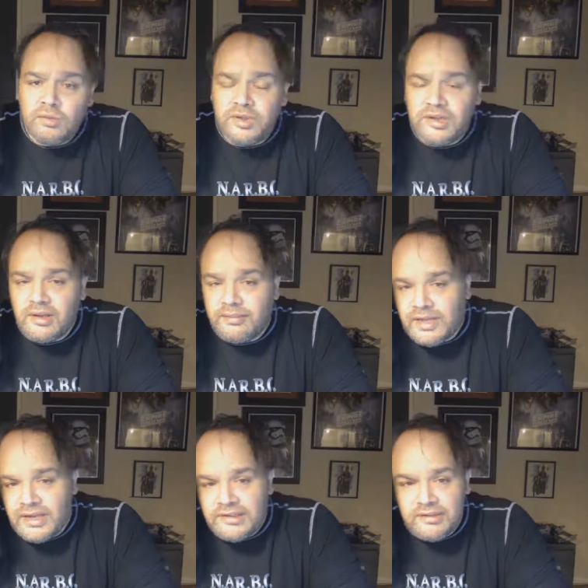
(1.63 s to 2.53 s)
What's up,
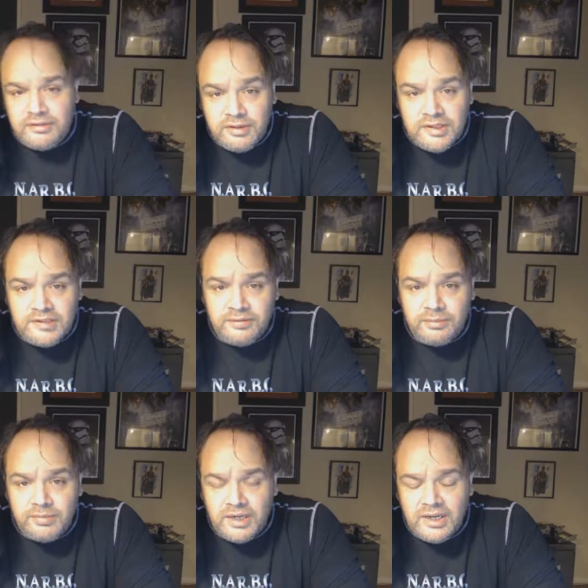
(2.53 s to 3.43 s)
guys? It's Chris
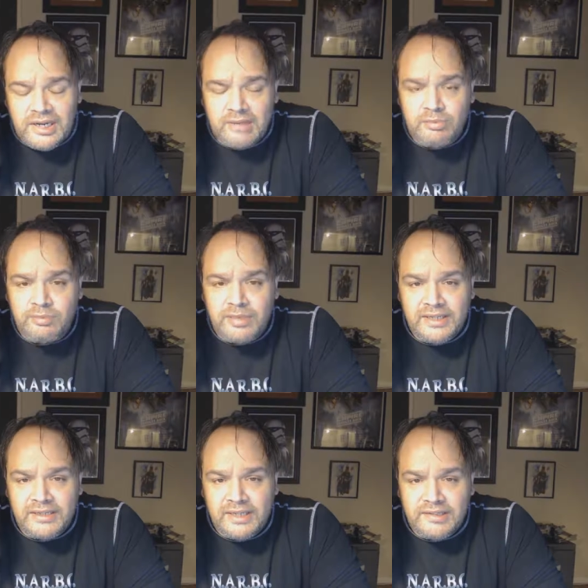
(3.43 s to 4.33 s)
from uh, Eyeball
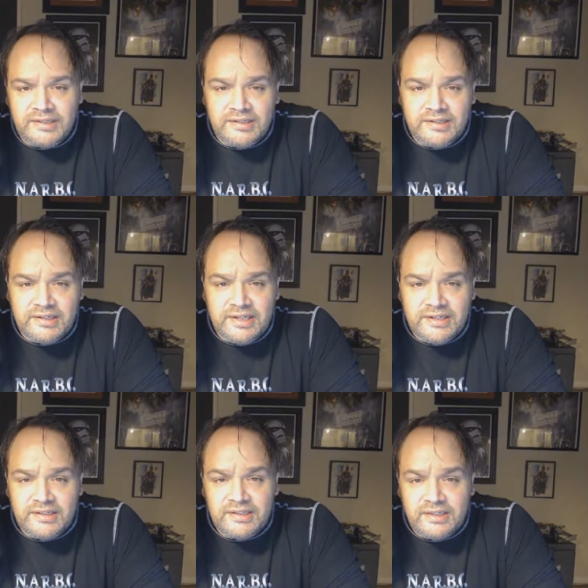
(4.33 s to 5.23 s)
Pythons and
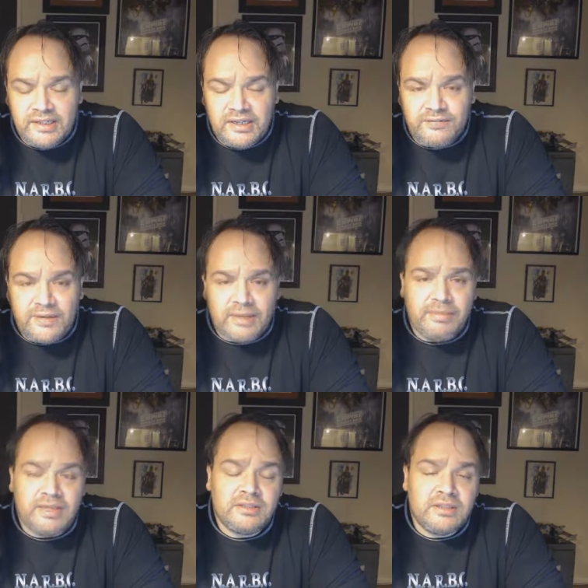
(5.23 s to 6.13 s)
Snakes and the uh, Fat
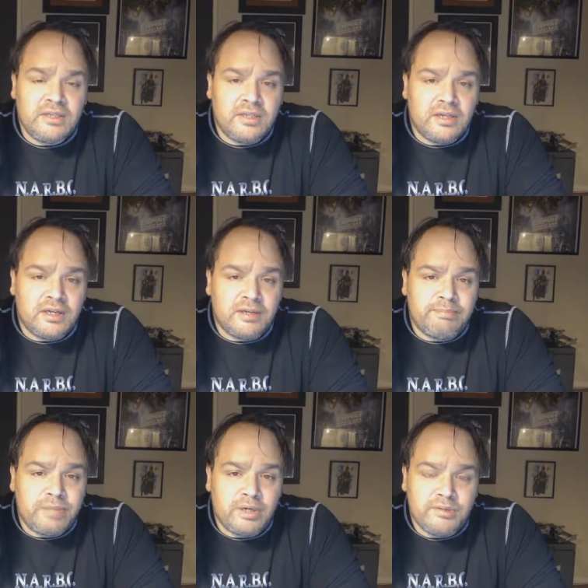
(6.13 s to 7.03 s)
Man. Uh,
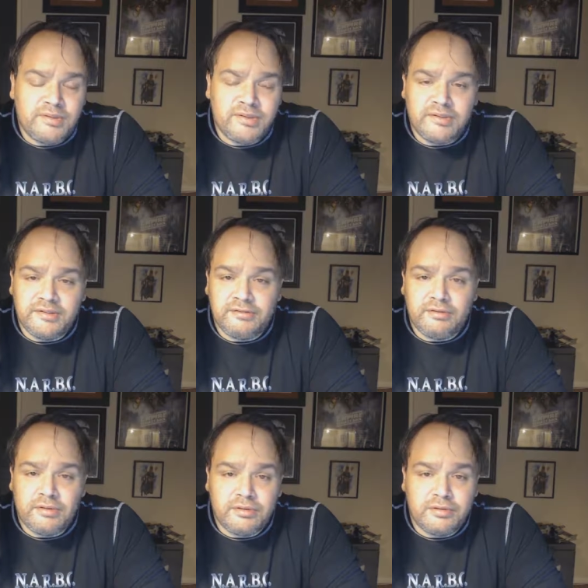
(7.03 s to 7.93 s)
Post
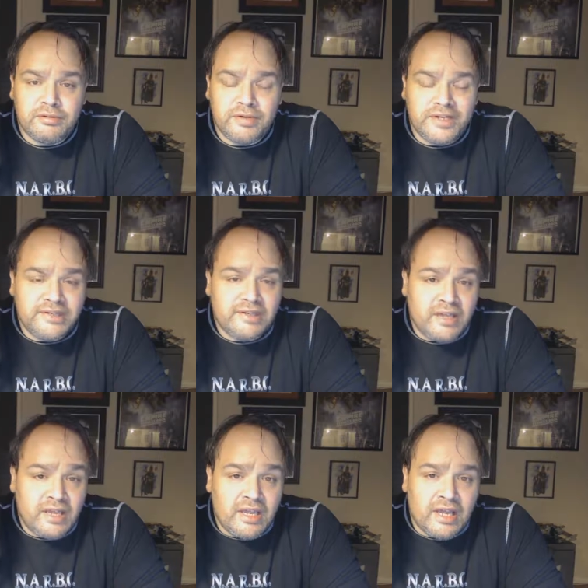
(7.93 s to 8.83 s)
stroke, Chris.
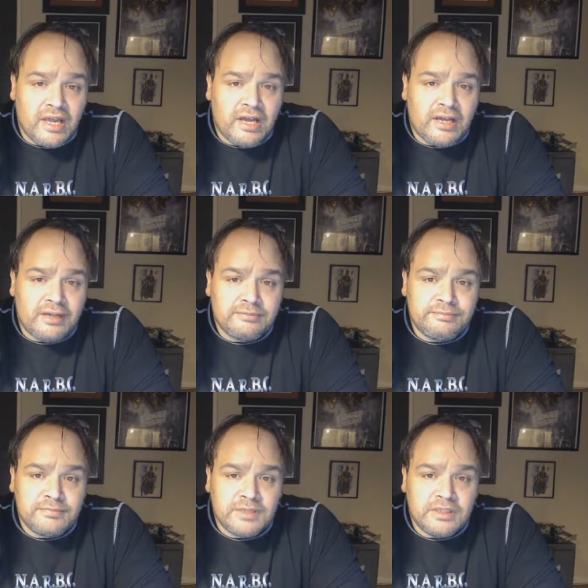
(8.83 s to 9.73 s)

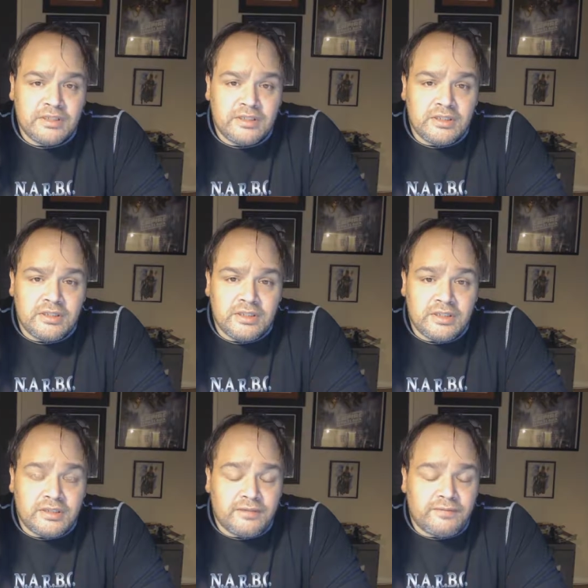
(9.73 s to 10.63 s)
Um,
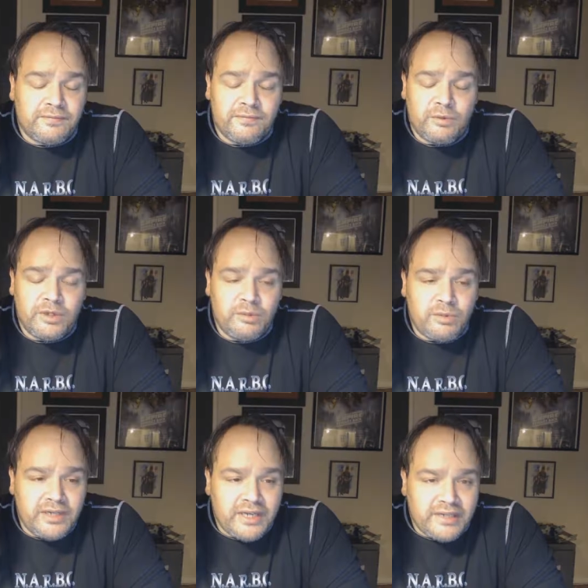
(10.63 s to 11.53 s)

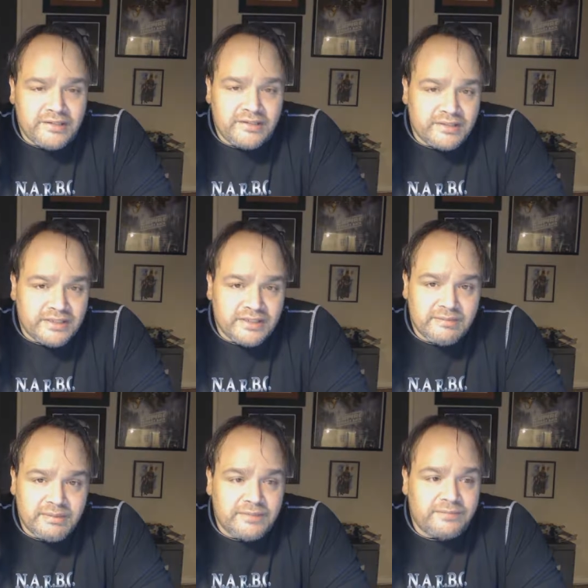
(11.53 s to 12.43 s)
41 days. It's
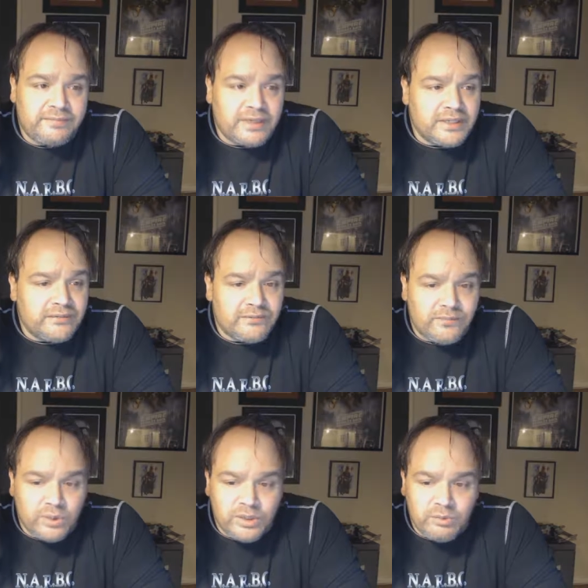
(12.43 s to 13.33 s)
been fucking
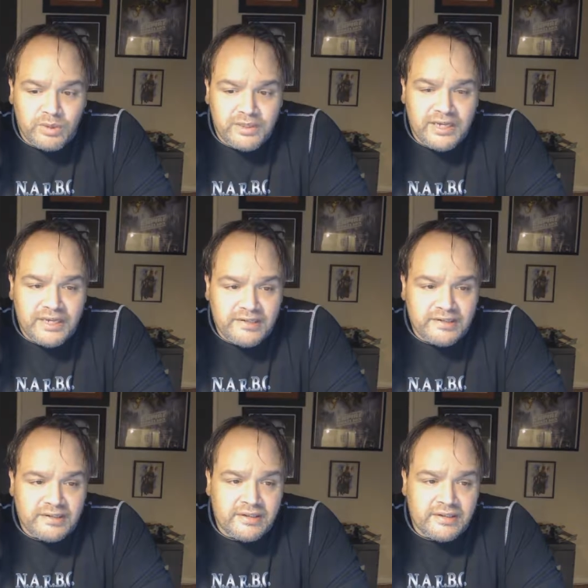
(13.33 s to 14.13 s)
41 days